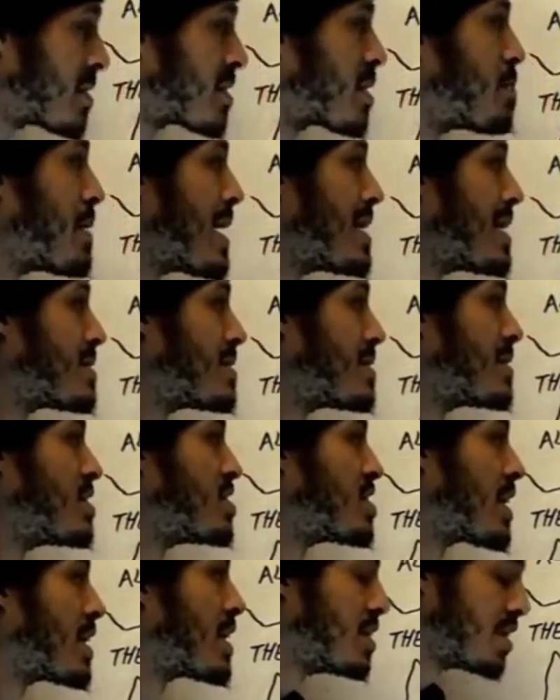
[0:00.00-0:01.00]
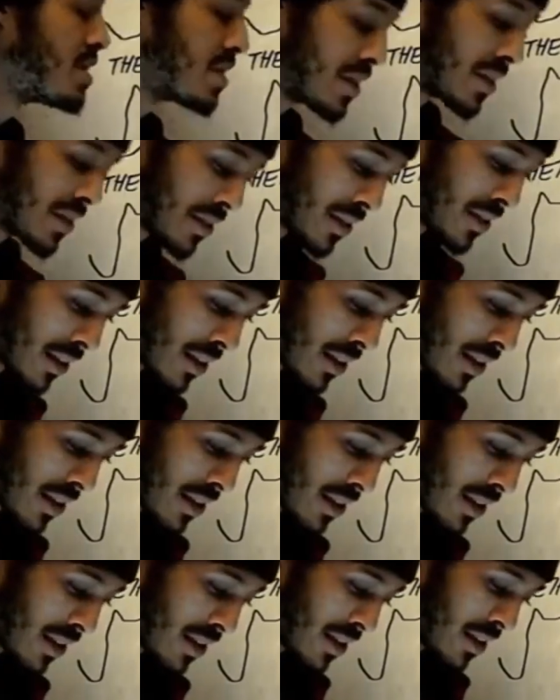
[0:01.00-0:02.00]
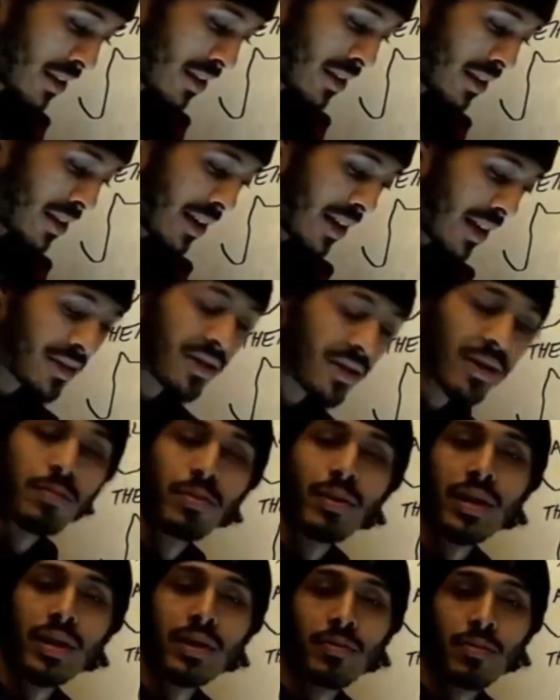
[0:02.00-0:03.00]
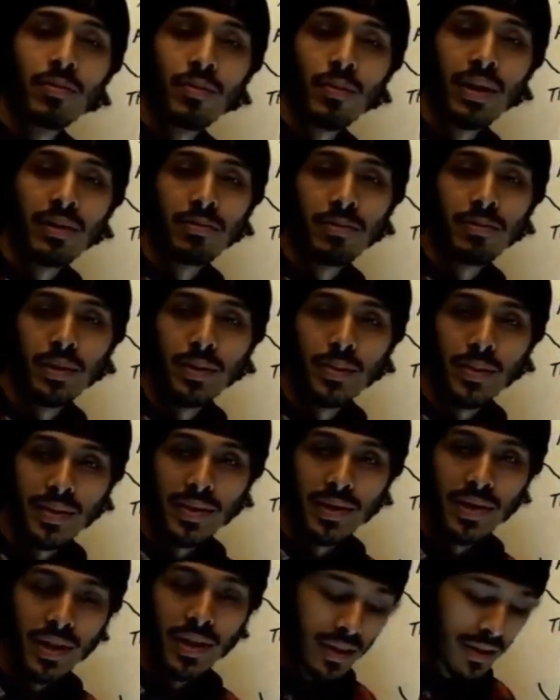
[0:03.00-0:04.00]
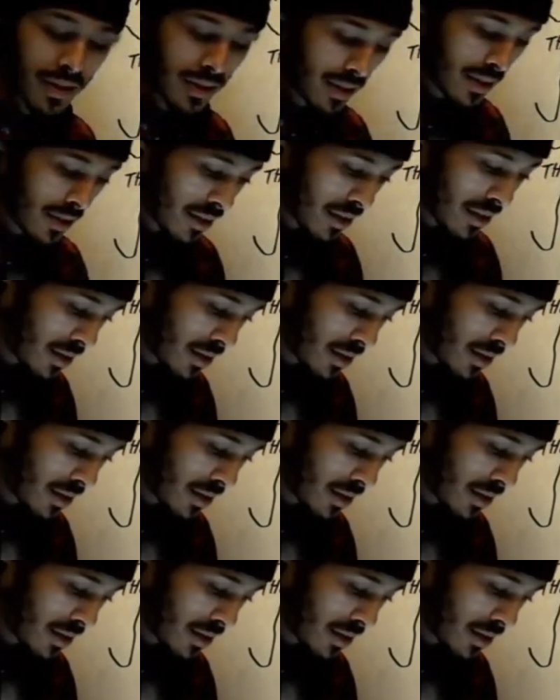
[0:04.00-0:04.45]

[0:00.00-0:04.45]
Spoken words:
capacity changes as our brain wave frequency changes.